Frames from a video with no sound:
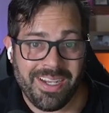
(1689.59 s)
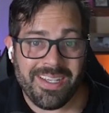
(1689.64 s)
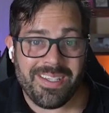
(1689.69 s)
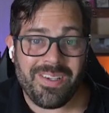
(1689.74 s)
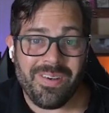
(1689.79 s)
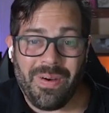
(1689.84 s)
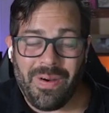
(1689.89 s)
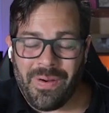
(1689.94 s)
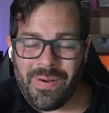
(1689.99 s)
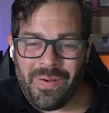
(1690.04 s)

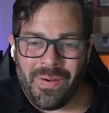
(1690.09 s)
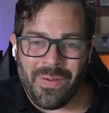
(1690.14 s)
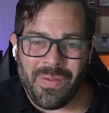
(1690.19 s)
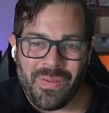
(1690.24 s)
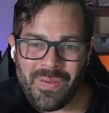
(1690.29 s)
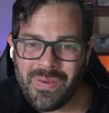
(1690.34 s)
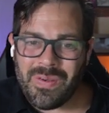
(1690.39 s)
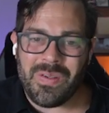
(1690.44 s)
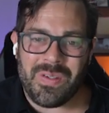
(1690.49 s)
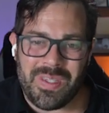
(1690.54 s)
So all
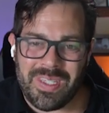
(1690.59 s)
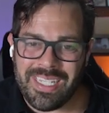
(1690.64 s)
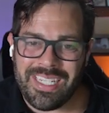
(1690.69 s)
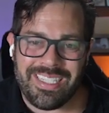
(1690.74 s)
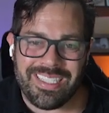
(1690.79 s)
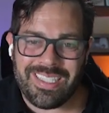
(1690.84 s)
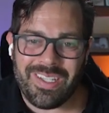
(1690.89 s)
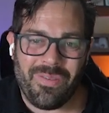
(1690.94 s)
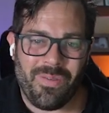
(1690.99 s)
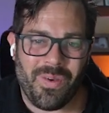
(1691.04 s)
those
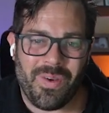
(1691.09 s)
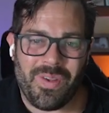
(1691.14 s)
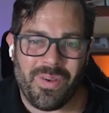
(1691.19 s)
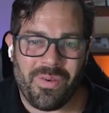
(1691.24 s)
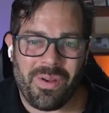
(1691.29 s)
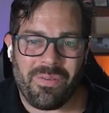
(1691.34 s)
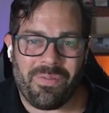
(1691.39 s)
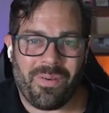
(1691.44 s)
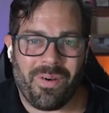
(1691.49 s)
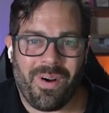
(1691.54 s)
things that we're
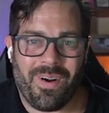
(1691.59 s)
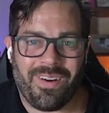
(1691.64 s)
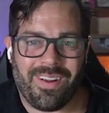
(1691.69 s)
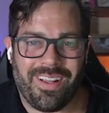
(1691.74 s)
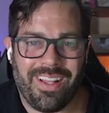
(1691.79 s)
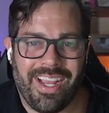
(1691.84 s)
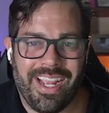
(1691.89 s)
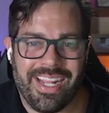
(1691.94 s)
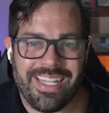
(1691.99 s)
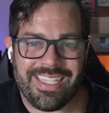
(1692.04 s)
doing for our
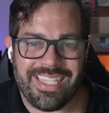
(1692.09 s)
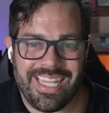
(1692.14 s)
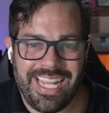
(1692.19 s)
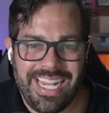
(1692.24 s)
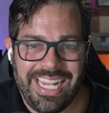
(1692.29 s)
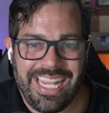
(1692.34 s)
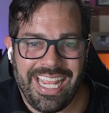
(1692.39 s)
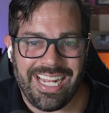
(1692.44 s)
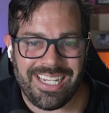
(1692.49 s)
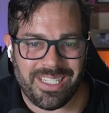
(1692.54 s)
clients,
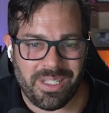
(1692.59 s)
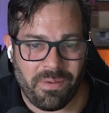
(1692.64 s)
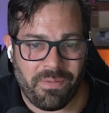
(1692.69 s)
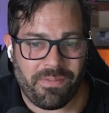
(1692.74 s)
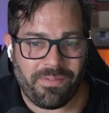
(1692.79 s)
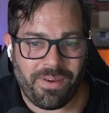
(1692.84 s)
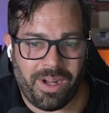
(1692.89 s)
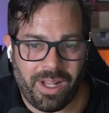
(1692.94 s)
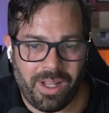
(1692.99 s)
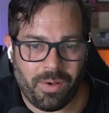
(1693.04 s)
they get to
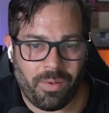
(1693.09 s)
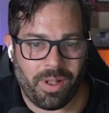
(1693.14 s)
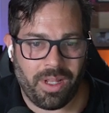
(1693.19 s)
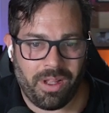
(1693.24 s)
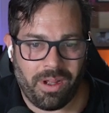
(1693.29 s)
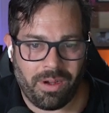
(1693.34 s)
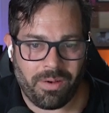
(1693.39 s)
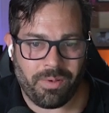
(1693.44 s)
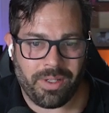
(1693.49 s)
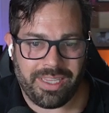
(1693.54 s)
follow
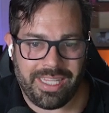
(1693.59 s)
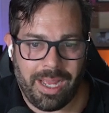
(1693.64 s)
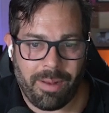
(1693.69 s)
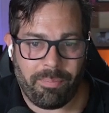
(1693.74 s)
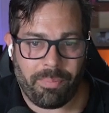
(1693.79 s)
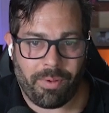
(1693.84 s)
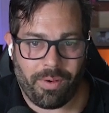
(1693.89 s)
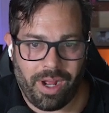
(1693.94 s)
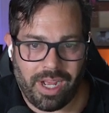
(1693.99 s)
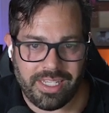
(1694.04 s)
along with
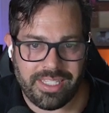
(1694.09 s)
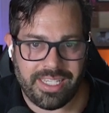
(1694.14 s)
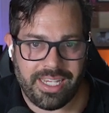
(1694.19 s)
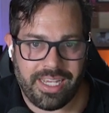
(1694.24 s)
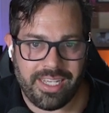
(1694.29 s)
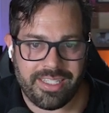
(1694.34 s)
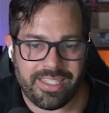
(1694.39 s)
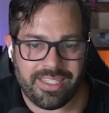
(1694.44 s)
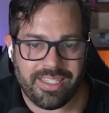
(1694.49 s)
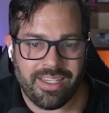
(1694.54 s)
that
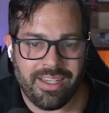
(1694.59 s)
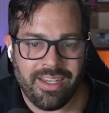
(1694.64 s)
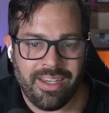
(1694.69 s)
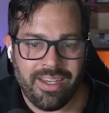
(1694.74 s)
process.